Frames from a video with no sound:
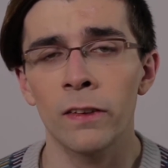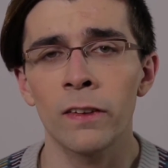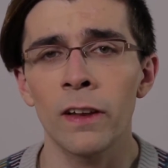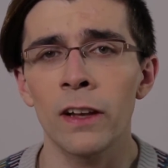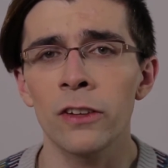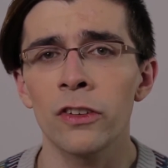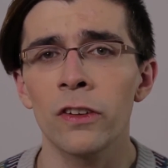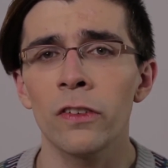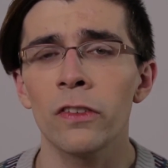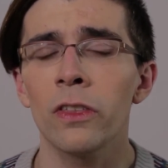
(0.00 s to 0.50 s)

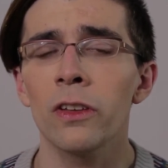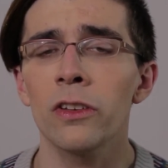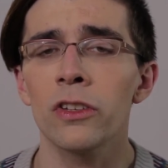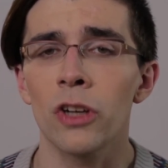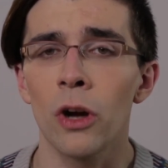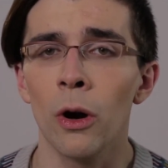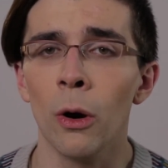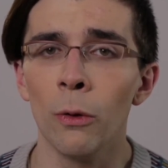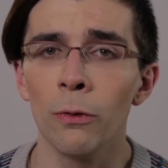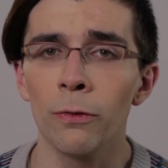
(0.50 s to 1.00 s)
such as the
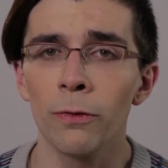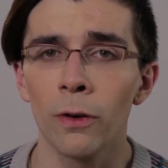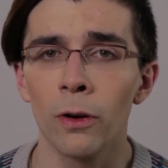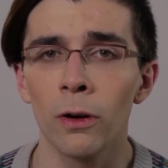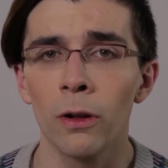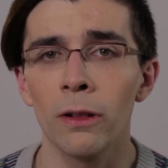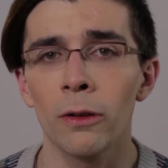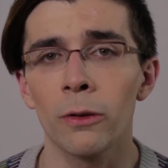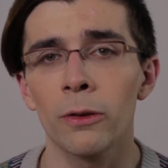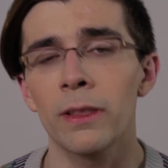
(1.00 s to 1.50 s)
TOEFL
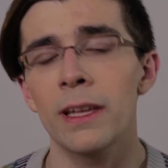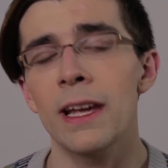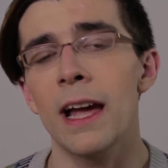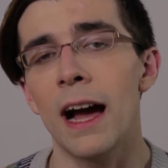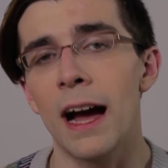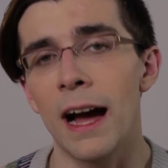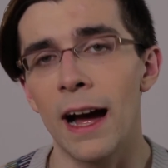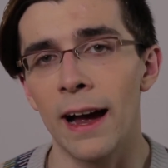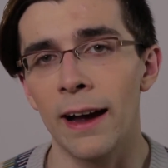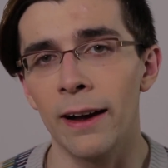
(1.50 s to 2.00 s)
or the
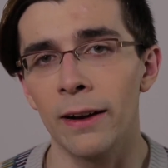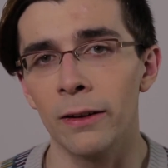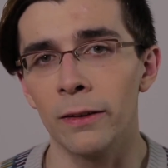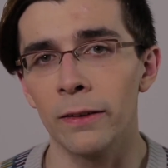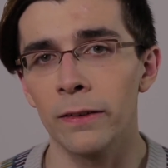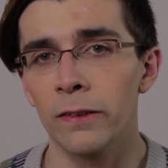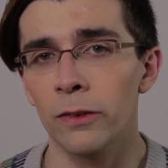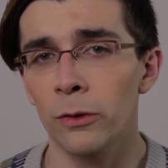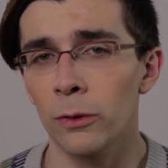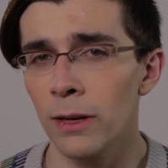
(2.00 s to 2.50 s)

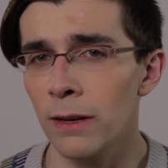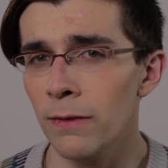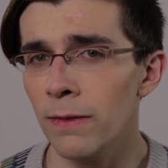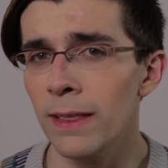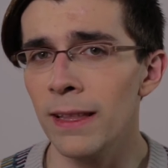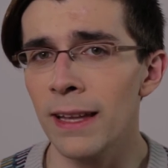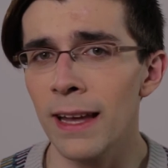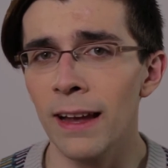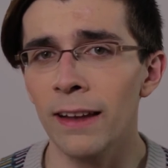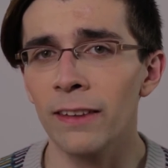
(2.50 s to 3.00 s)
IELTS, or
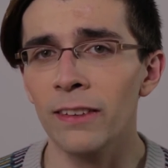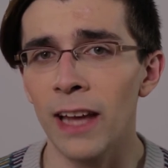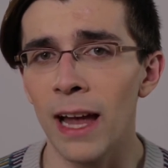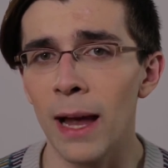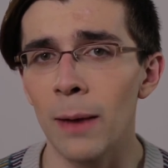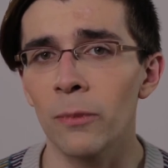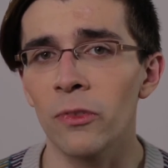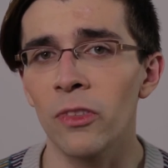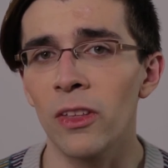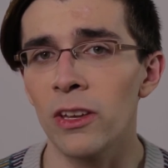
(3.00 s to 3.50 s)
even the
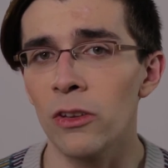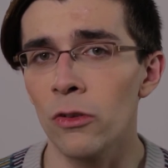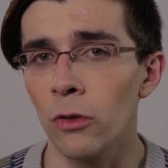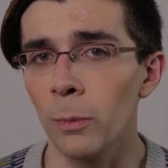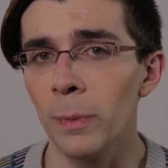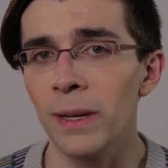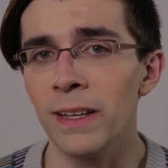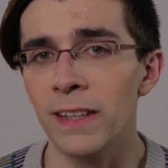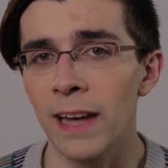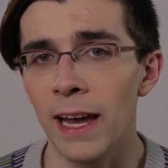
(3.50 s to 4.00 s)
exams that
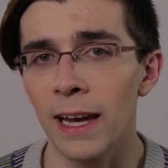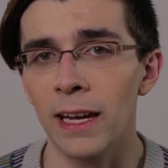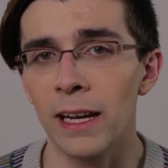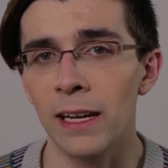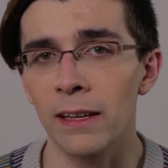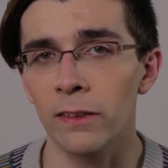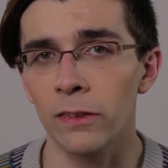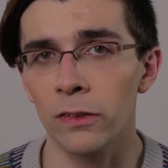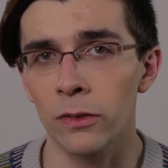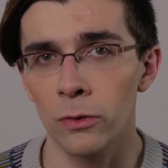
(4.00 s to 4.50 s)
you'll be
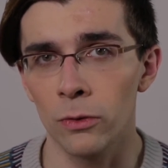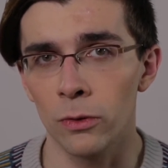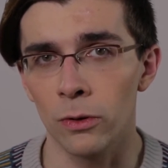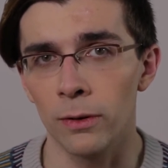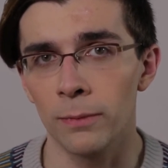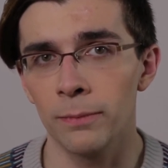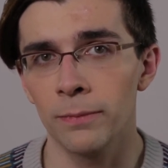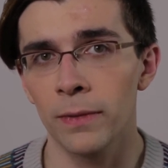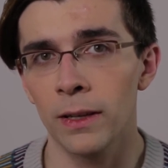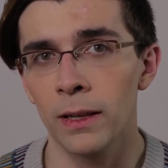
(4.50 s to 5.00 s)
taking in
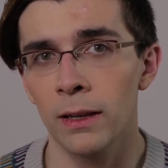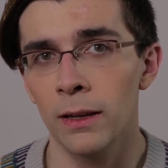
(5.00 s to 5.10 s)
school,